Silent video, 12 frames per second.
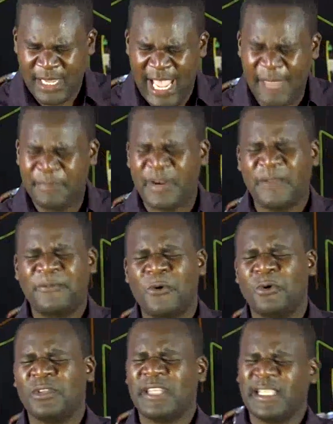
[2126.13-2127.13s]
I pray
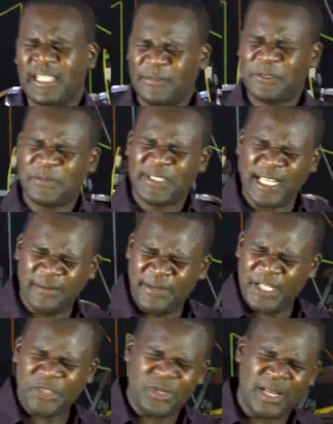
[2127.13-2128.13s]
for the gift of
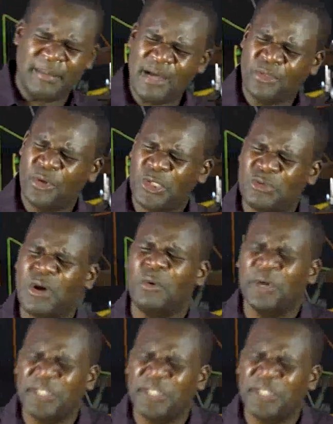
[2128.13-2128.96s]
salvation among those who are